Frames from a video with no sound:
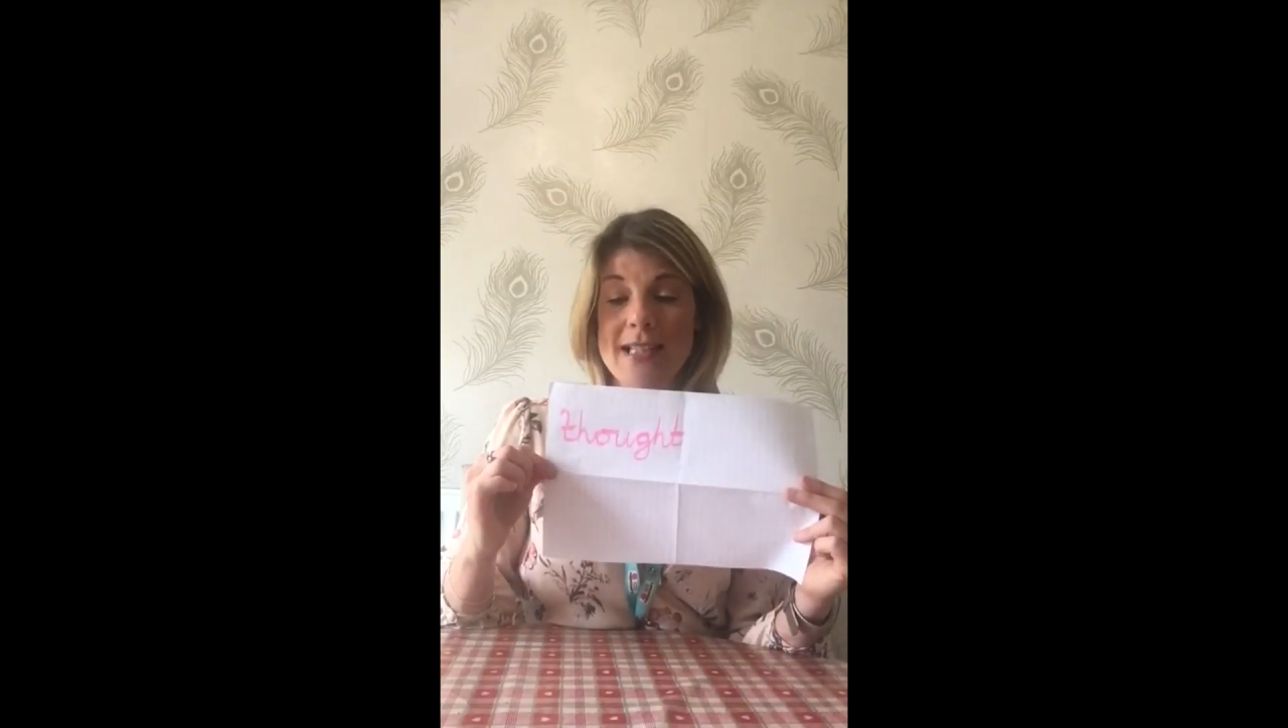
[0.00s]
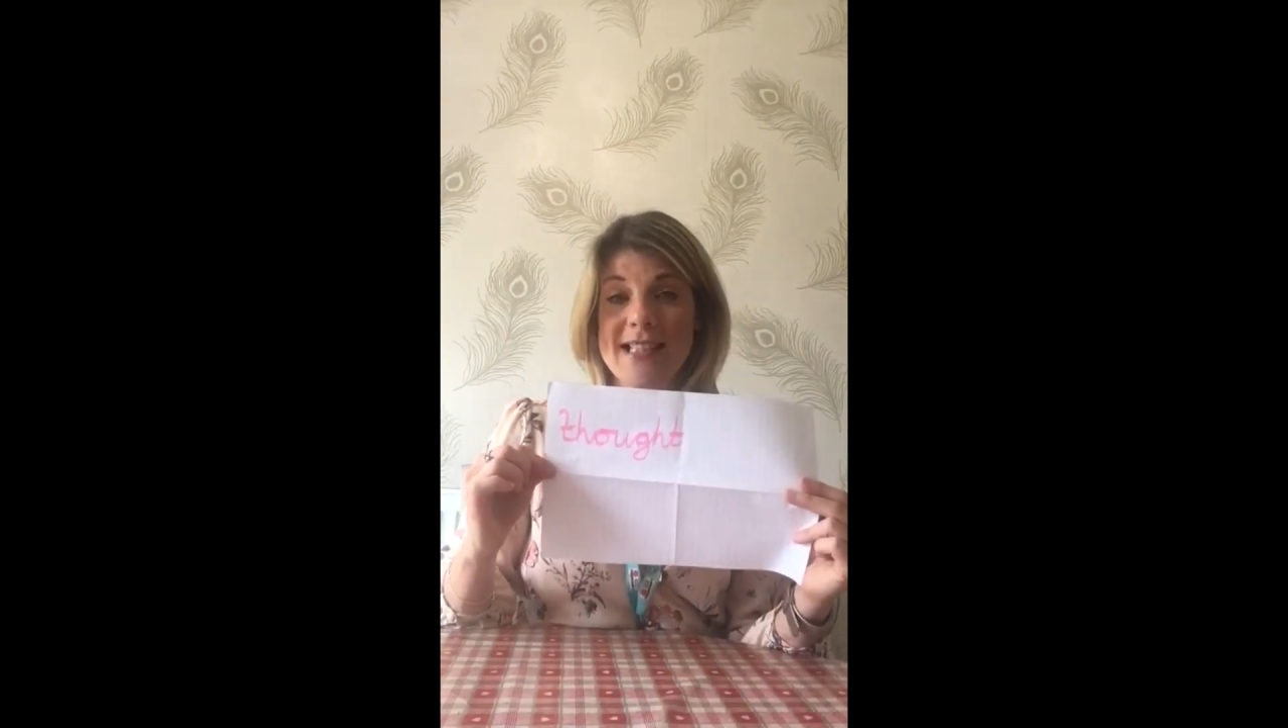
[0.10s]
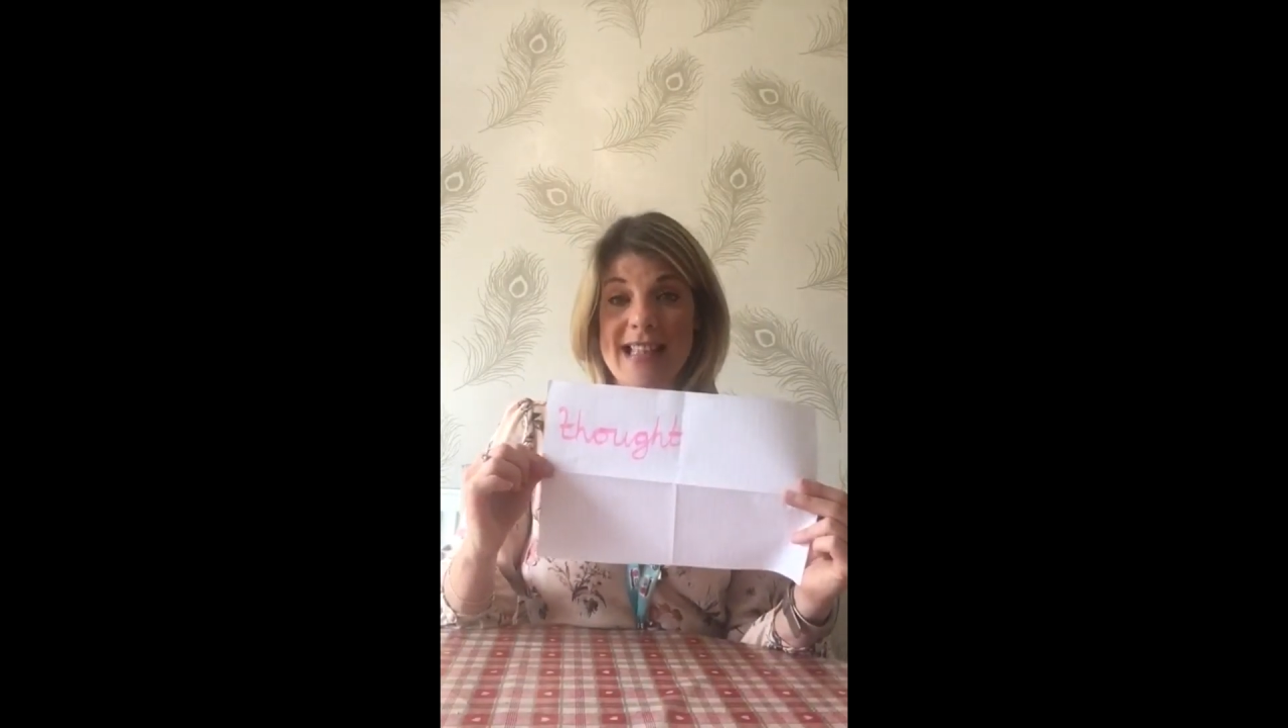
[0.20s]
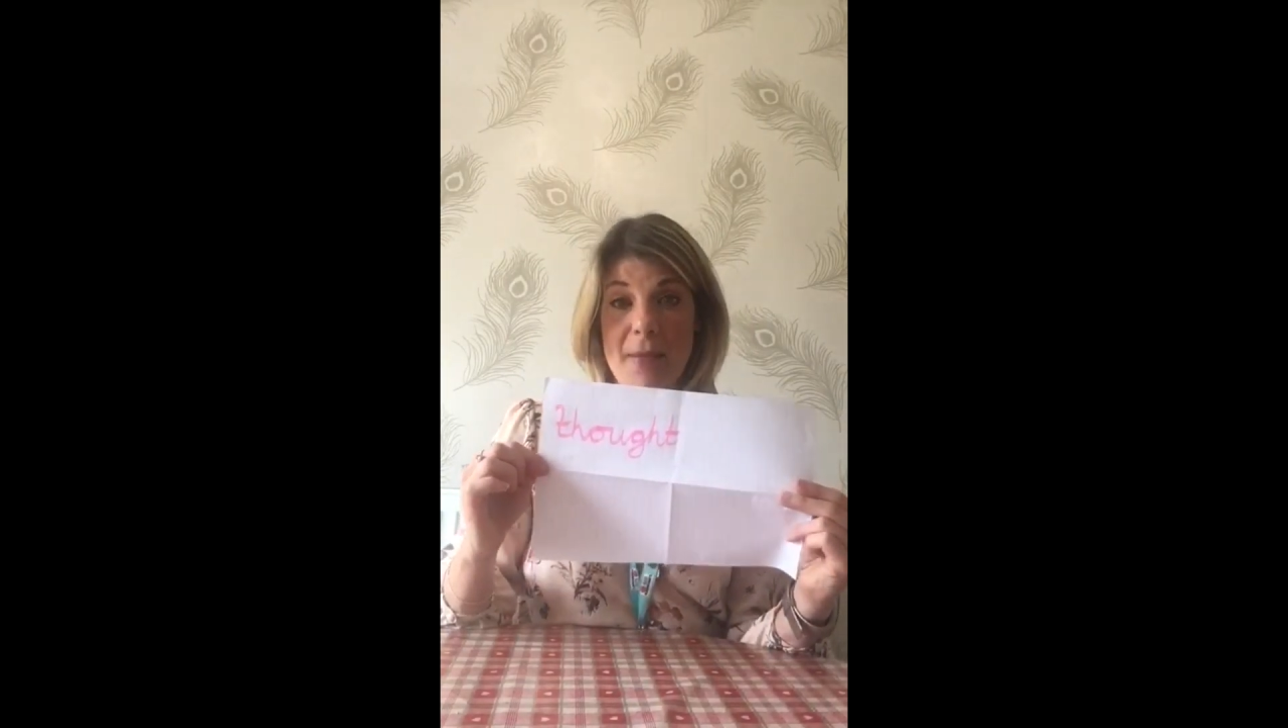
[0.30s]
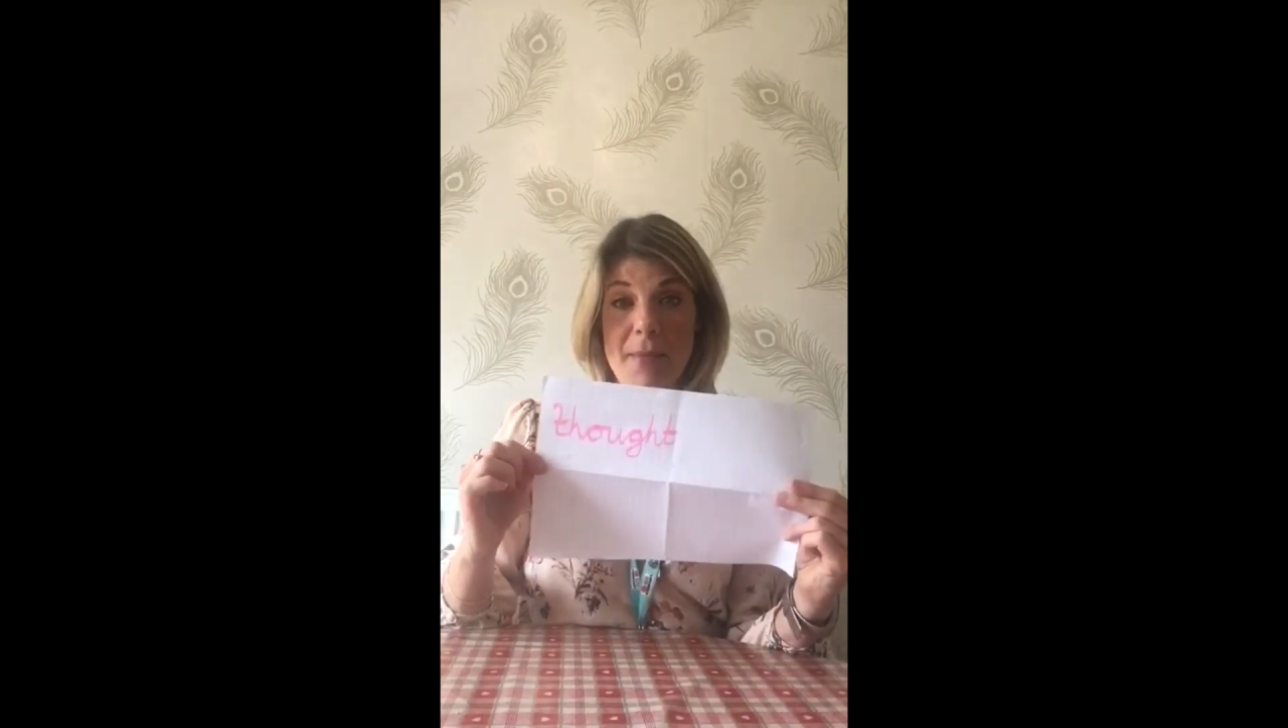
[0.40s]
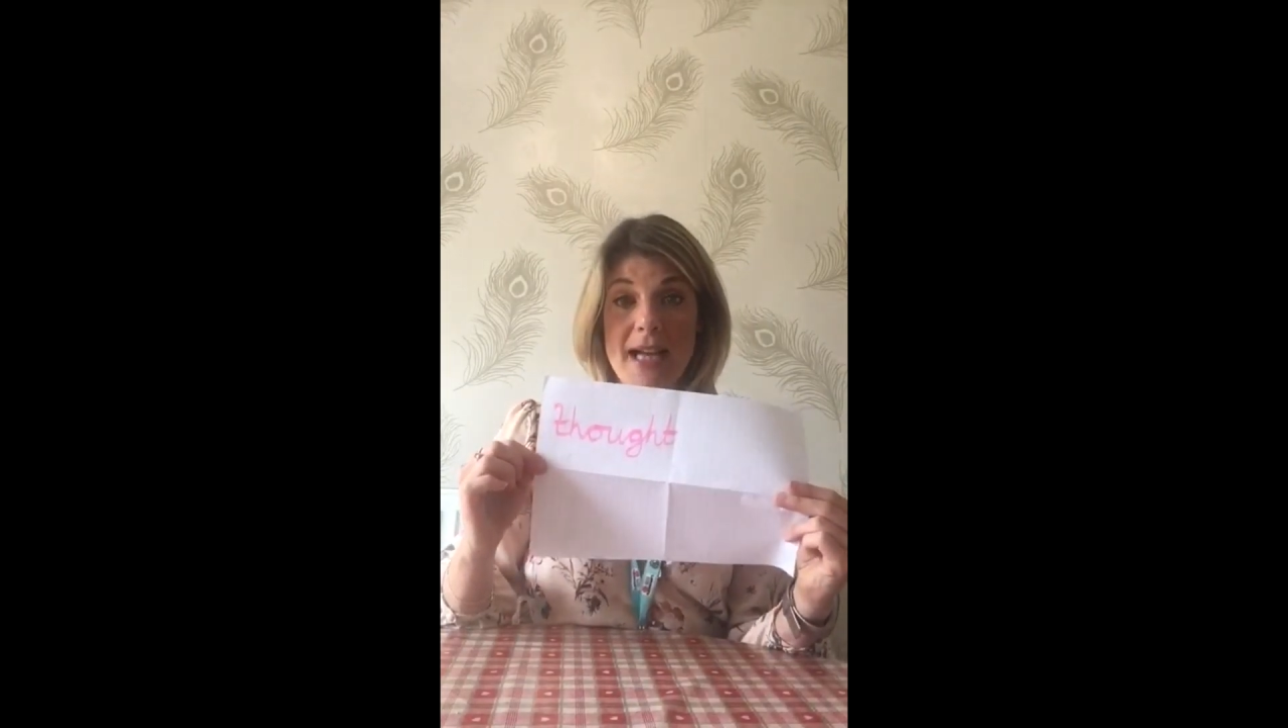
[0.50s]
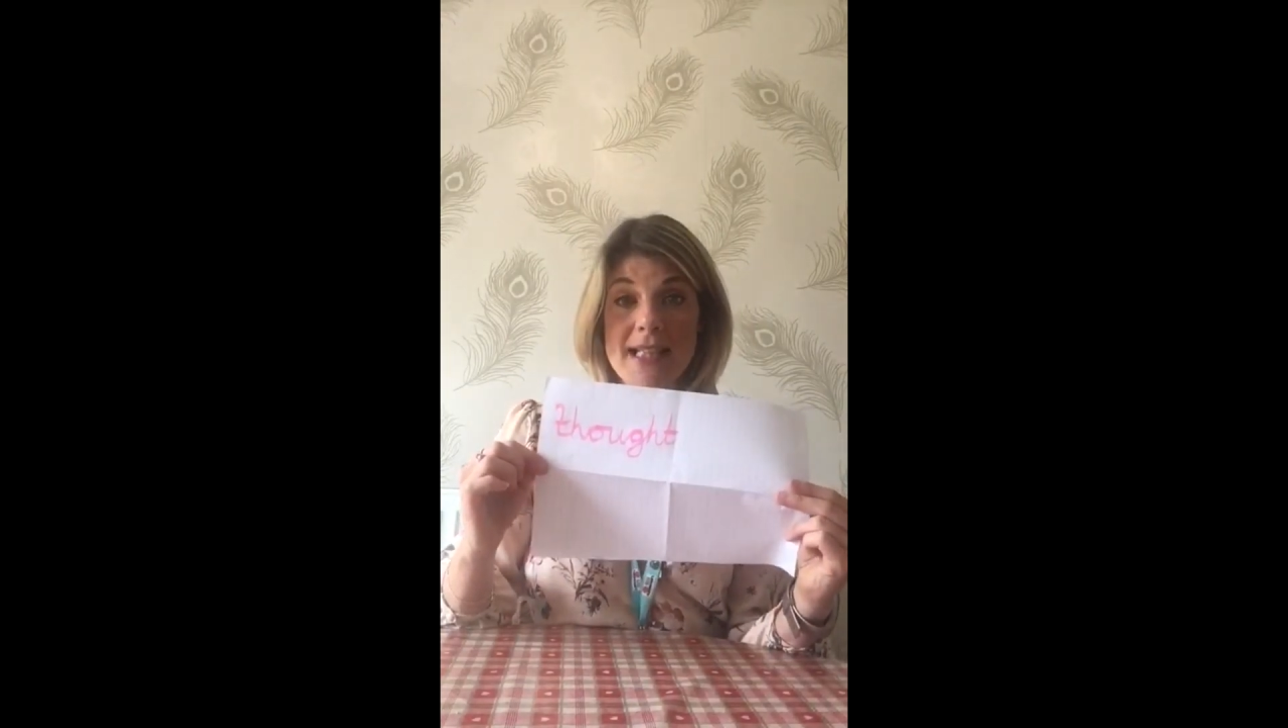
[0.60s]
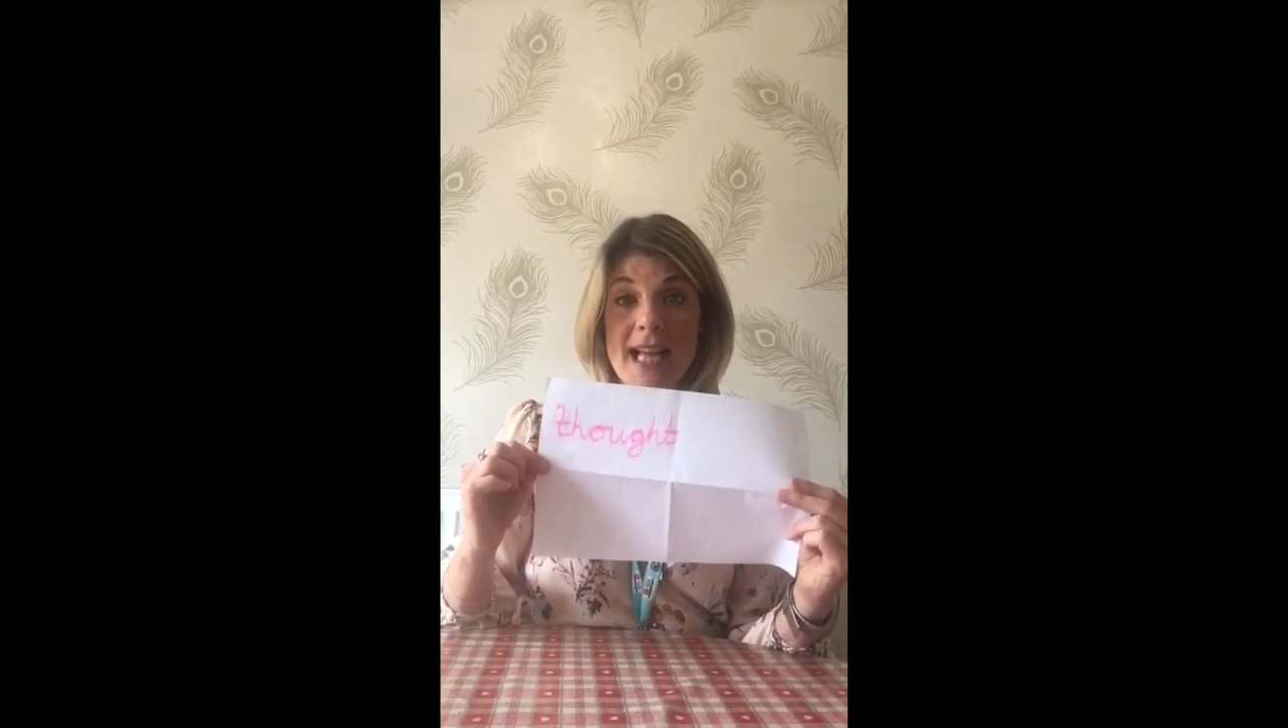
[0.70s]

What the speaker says: is set my